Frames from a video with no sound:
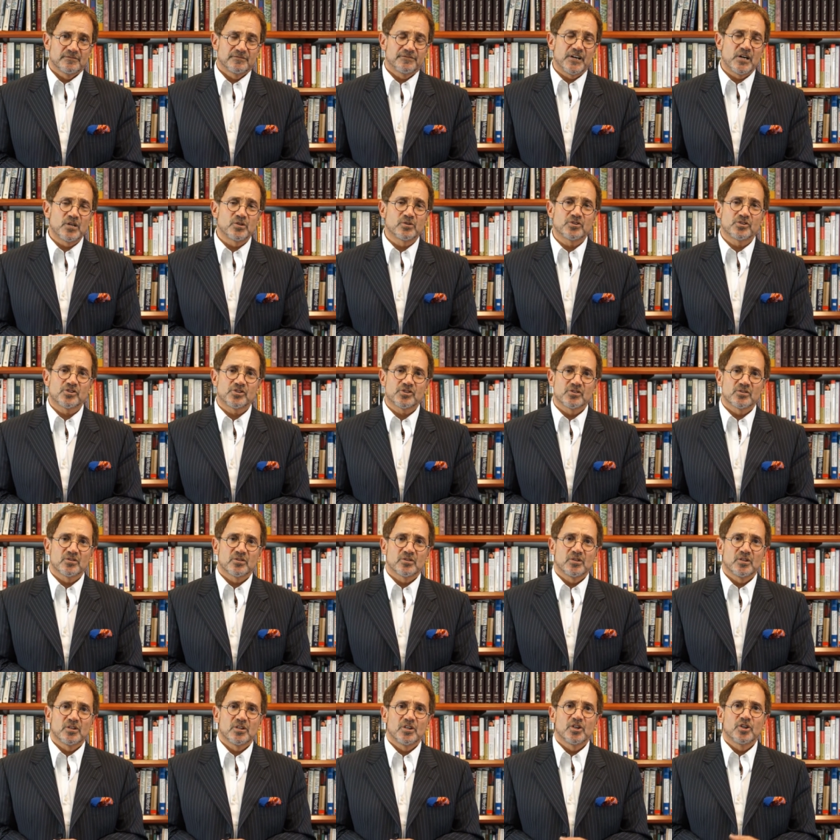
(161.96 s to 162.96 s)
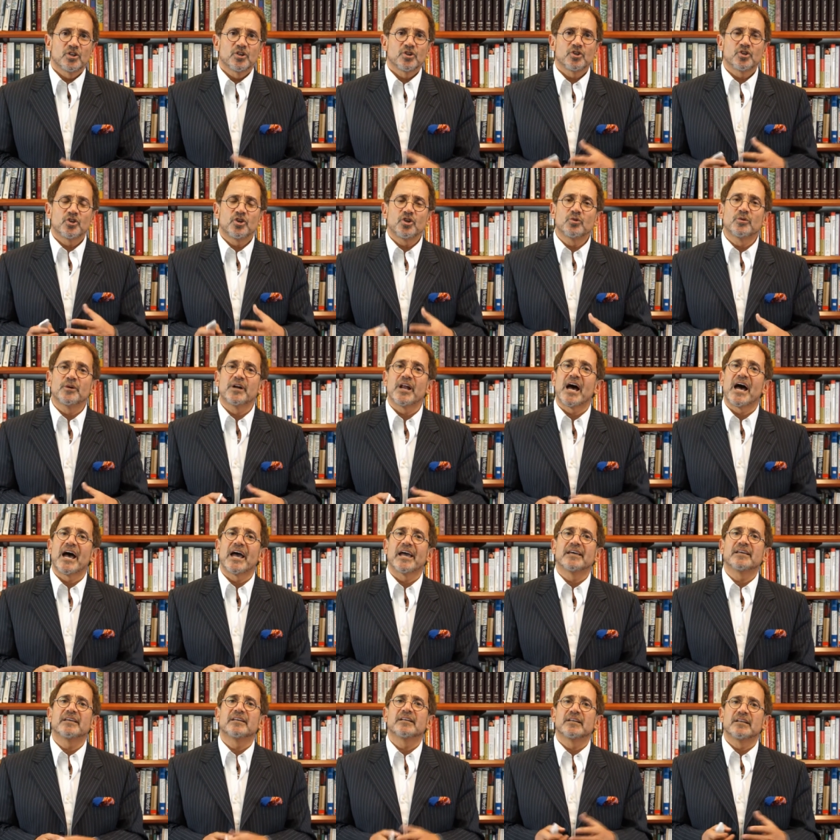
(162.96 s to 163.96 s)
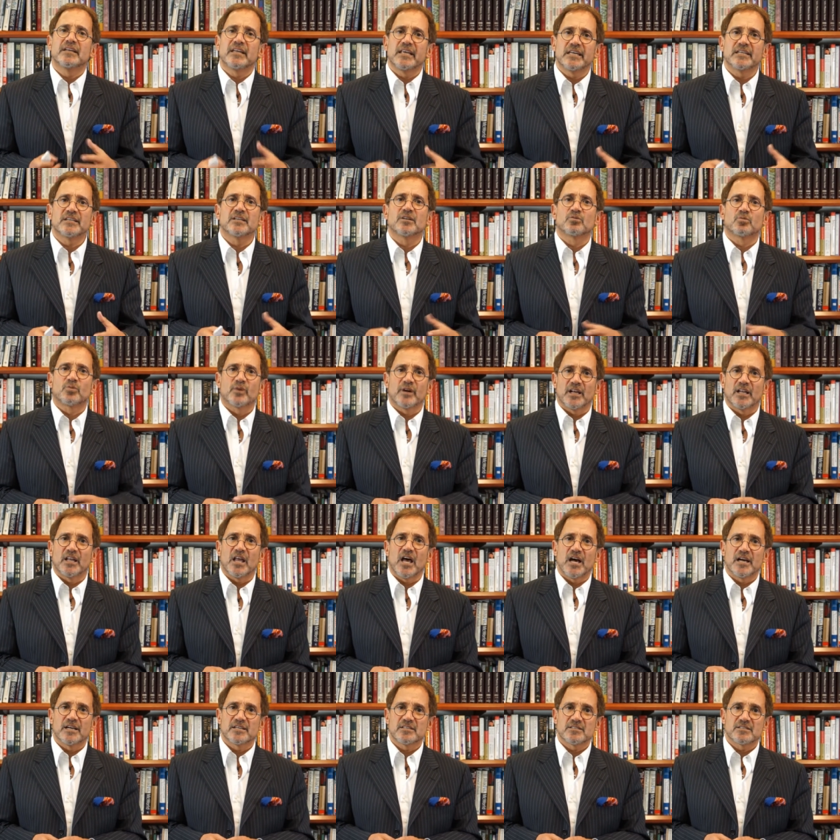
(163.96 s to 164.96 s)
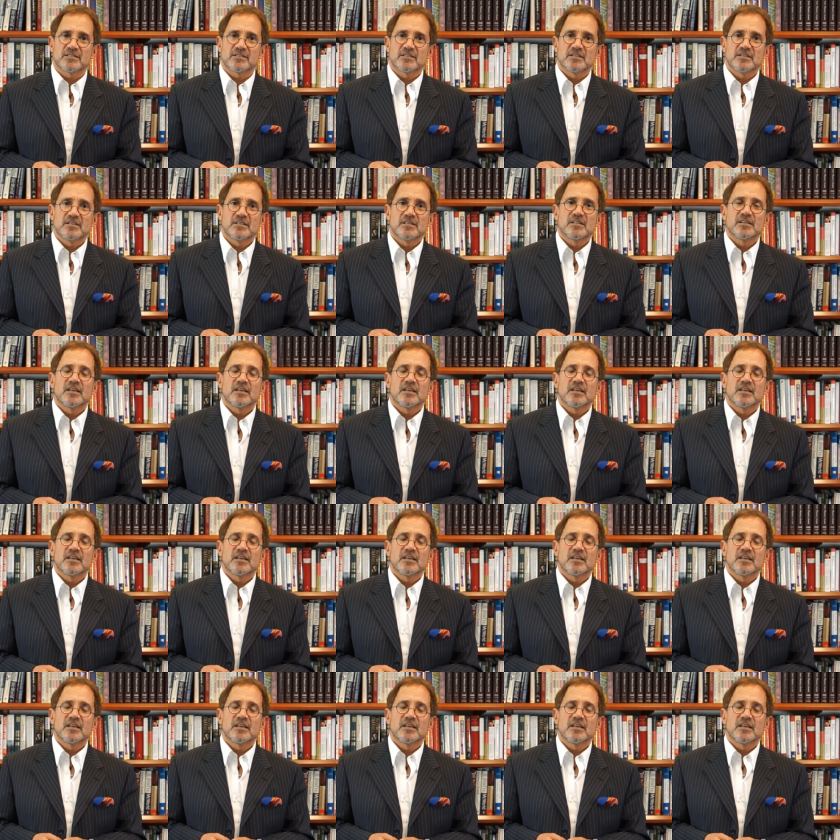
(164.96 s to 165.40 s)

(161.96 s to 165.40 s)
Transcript: Folks, you and I need to realize